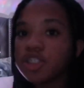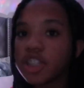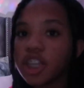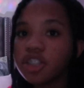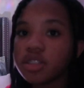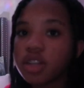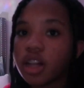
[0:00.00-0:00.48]

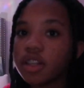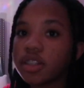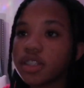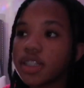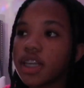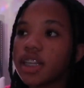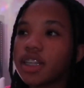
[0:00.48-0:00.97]
changes
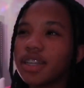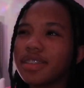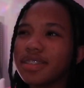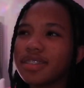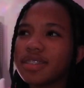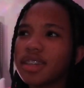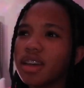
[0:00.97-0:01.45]
colors, and it
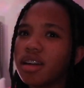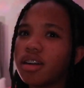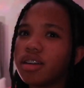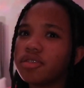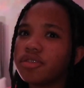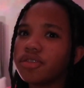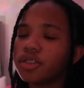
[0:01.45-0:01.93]
doesn't stay
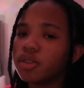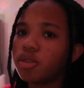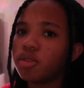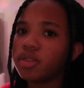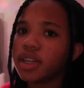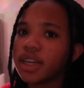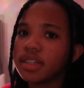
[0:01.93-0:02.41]
on for the
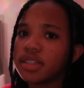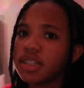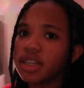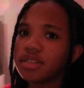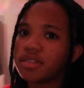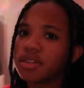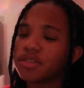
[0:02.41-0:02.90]
whole night. It
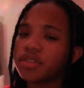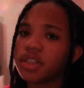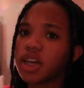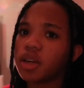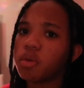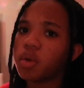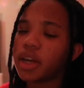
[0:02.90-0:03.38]
stays on for
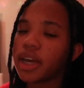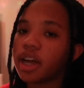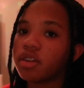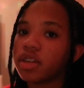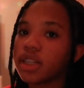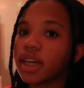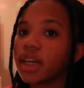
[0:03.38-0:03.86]
like 1
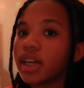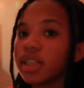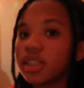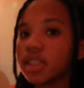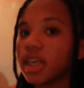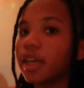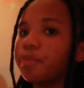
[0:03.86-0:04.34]
hour, like I
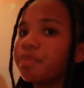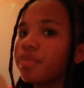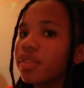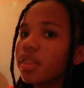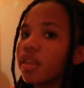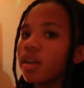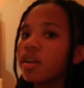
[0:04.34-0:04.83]
said.
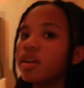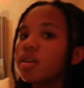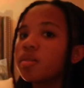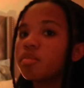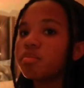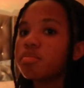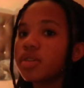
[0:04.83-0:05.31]

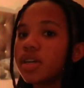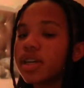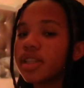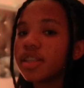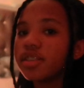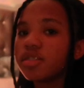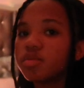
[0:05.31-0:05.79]

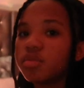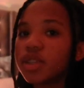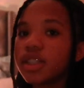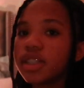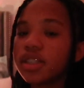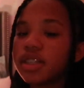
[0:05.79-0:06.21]
But this is what it